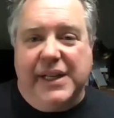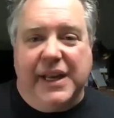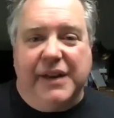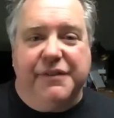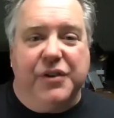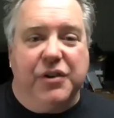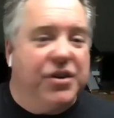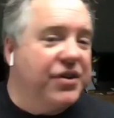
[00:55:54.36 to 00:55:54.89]

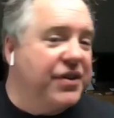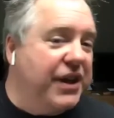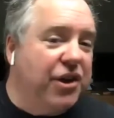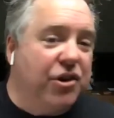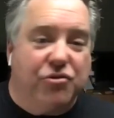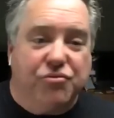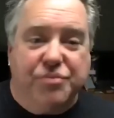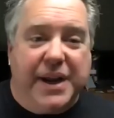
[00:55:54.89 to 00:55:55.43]
if you're just like
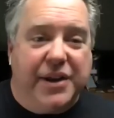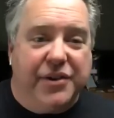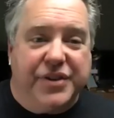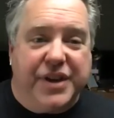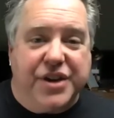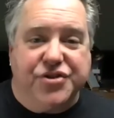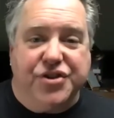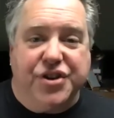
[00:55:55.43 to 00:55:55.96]
your radio
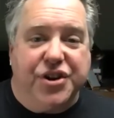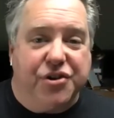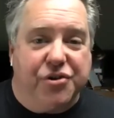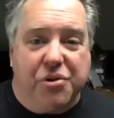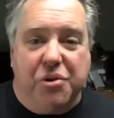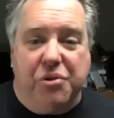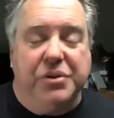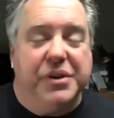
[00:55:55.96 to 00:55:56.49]
station and
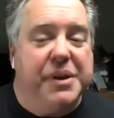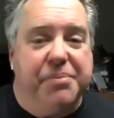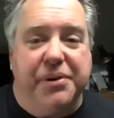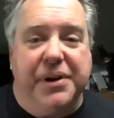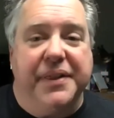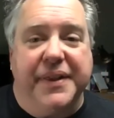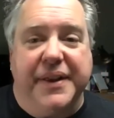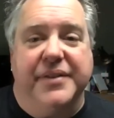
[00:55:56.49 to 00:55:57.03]
you're only
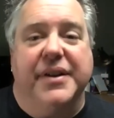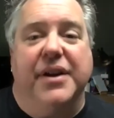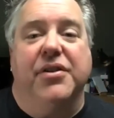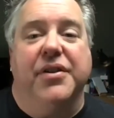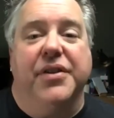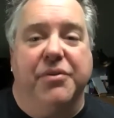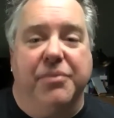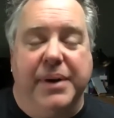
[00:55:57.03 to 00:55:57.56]
putting things out
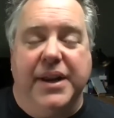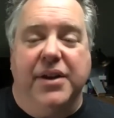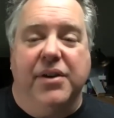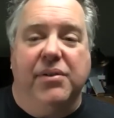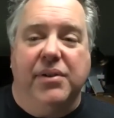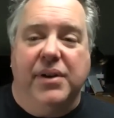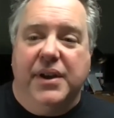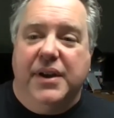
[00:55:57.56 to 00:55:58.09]
on the
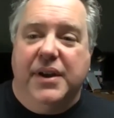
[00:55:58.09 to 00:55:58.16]
radio,